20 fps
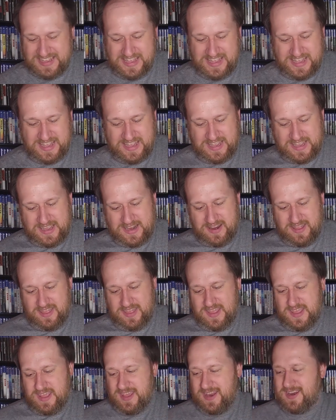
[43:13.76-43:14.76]
And
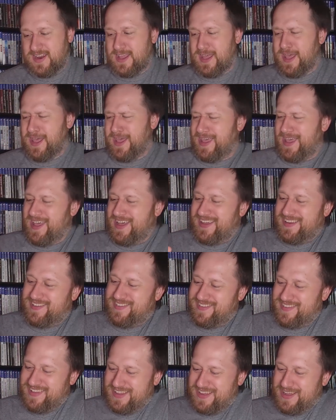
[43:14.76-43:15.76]
then
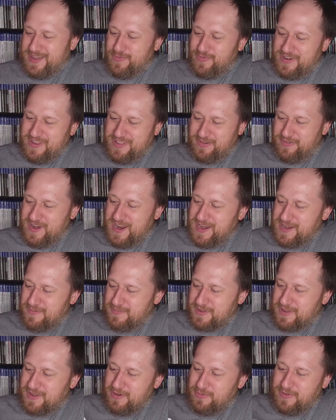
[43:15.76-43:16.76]
at one of the
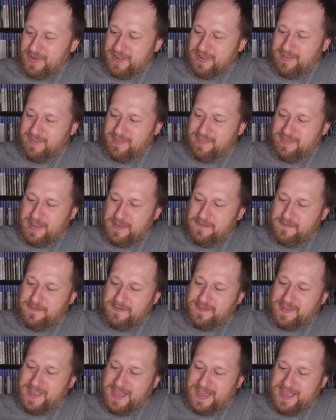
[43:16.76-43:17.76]
random Goodwills,
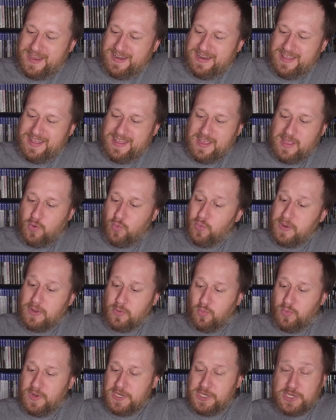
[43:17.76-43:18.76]
I've got We
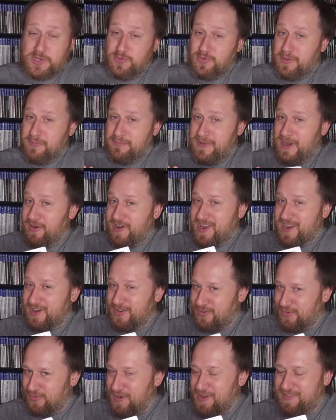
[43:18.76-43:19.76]
Wish You a Merry
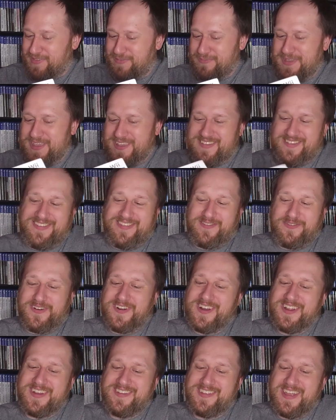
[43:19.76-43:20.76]
Christmas
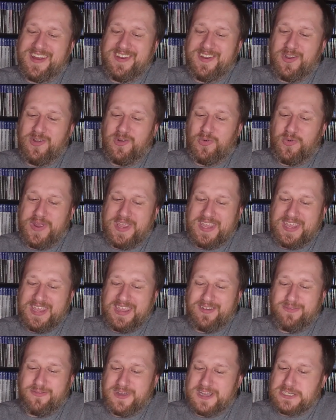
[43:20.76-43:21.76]
for Nintendo
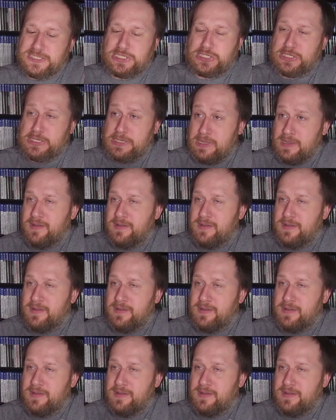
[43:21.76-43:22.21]
Wii, which